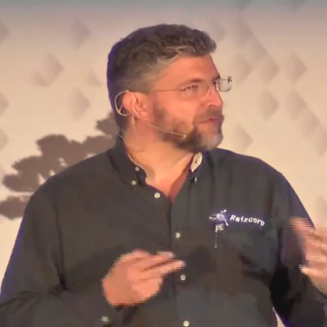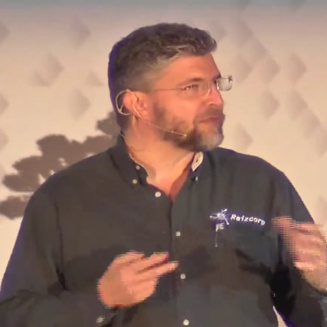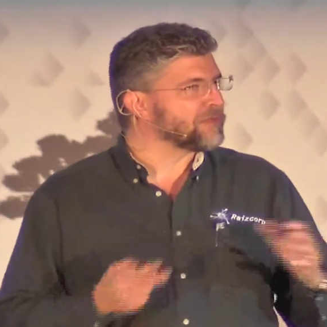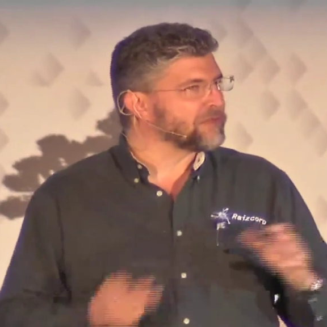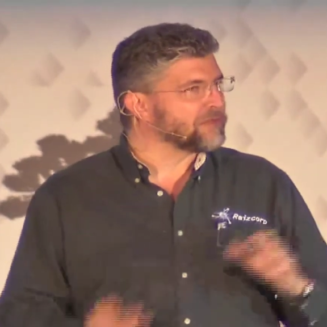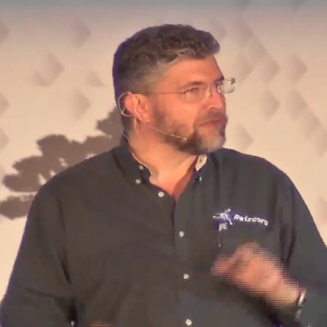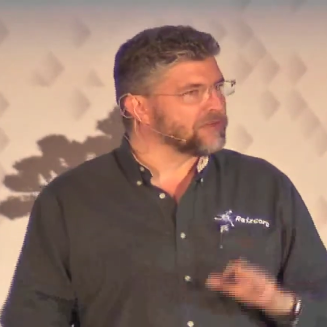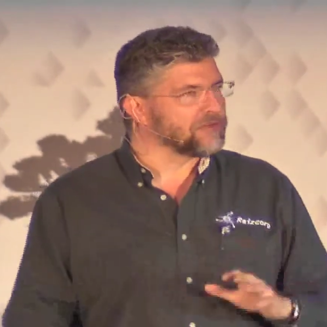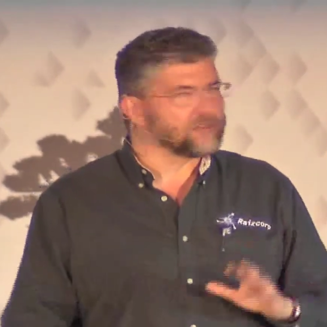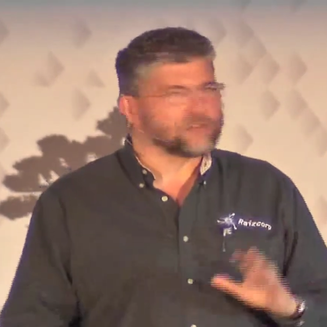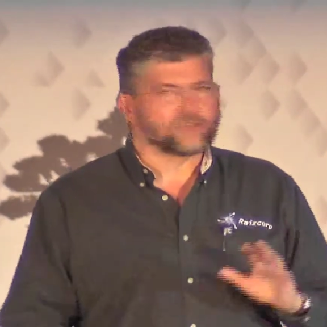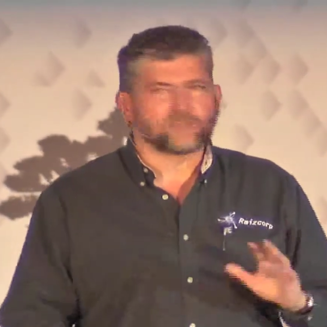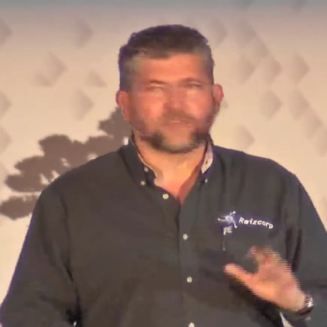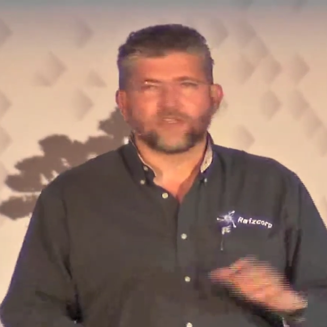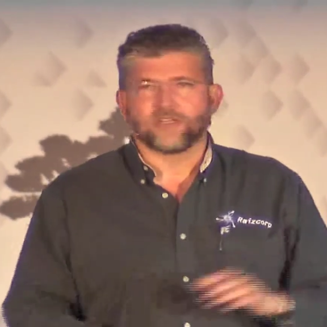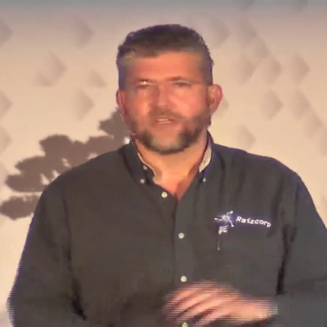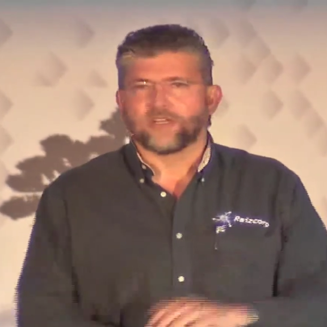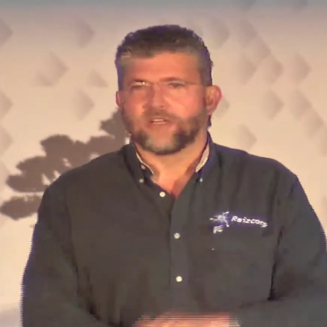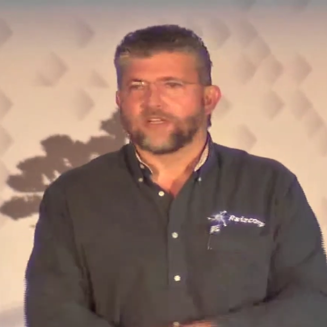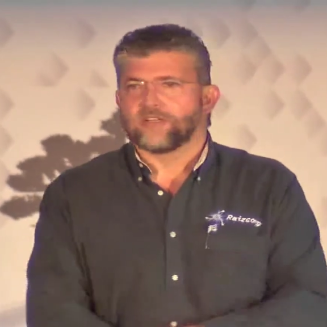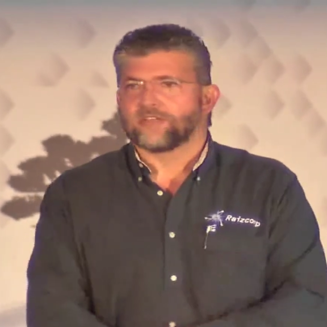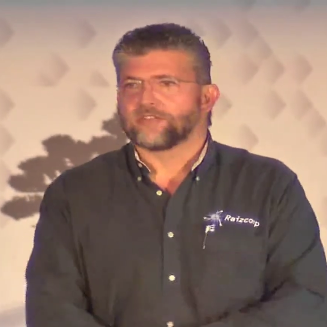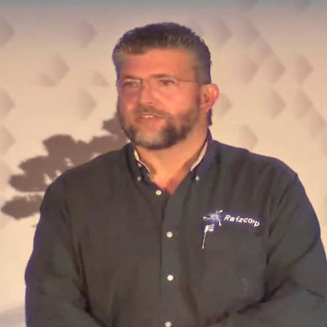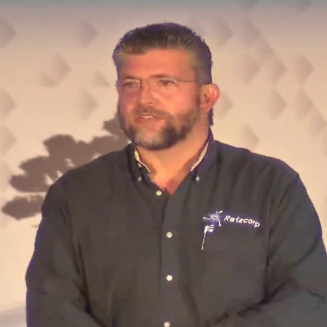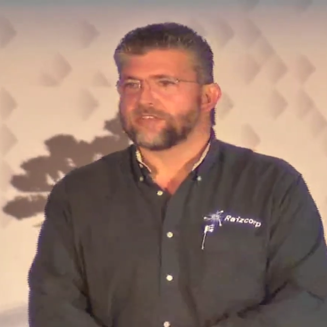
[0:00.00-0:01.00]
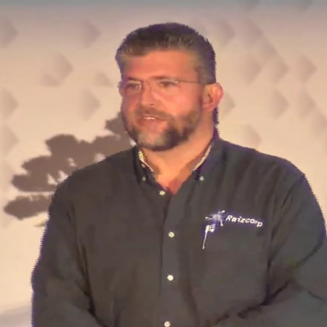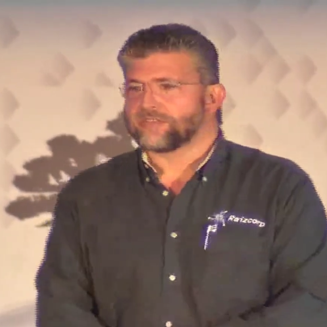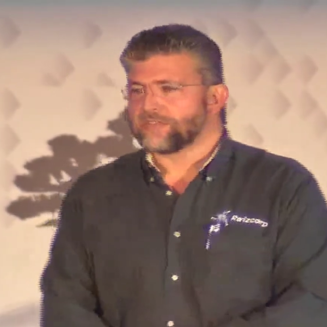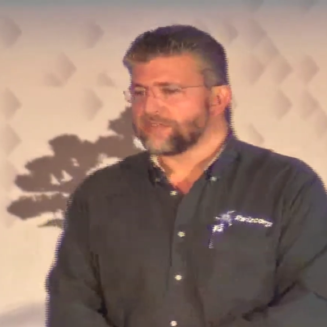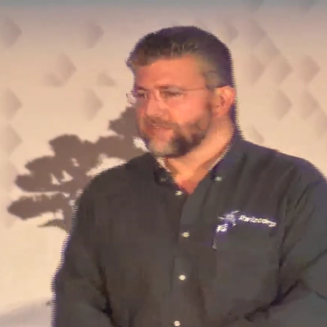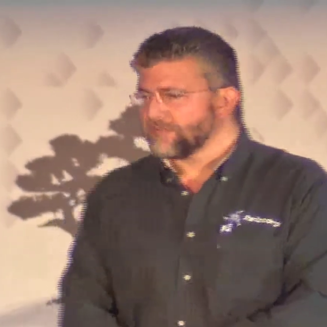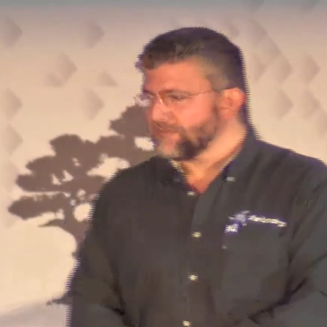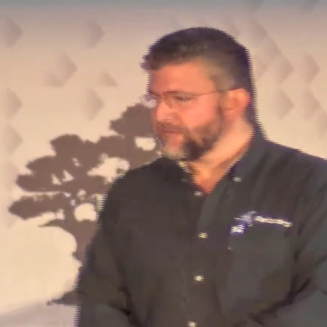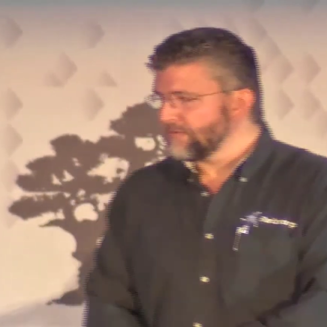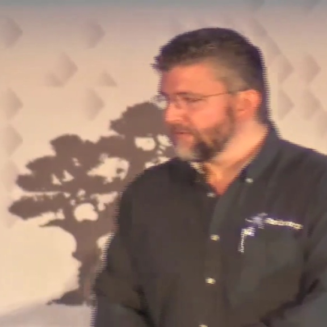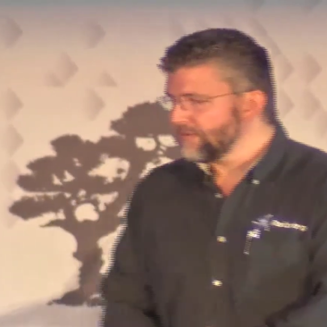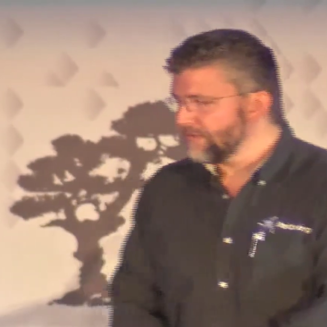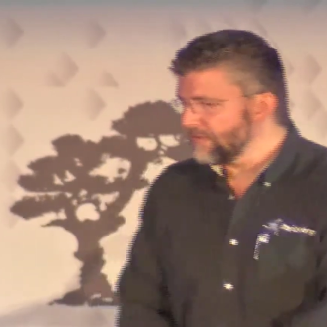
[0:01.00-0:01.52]
the girls, just
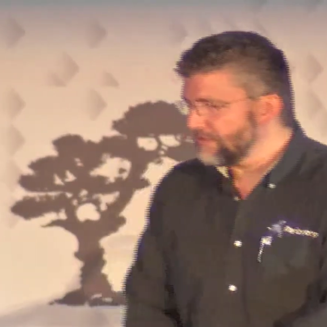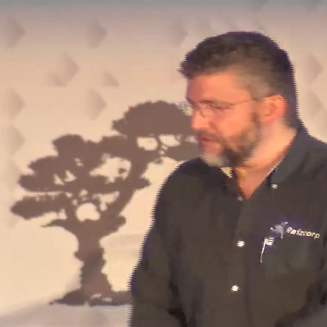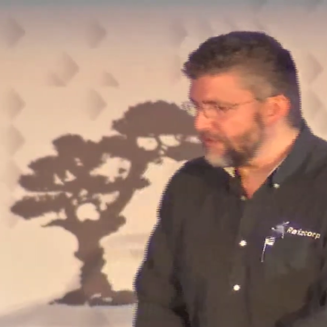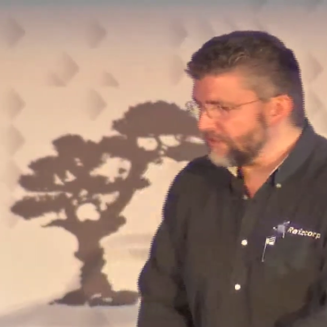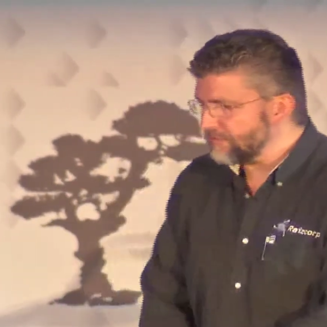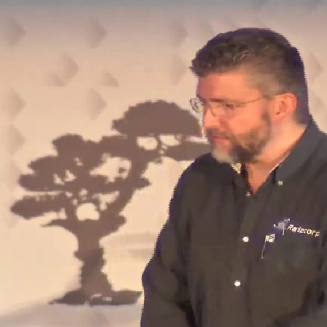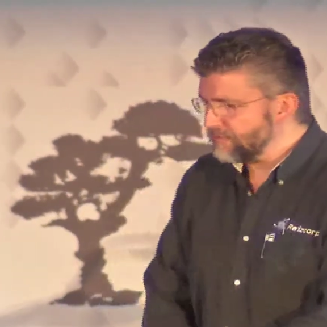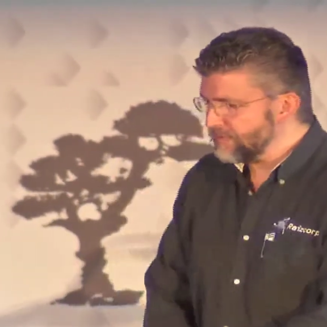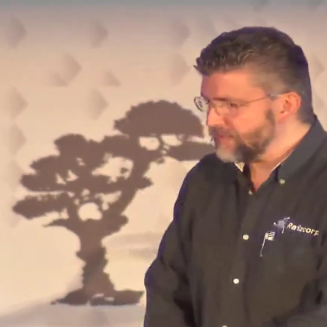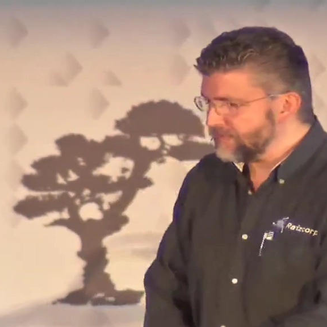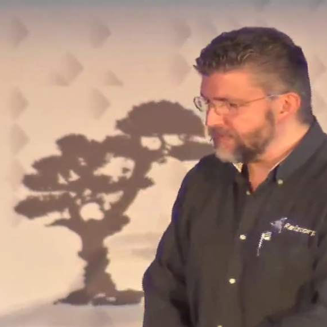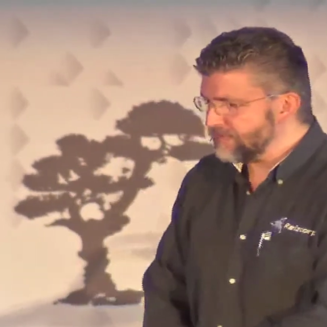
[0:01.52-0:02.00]
to not be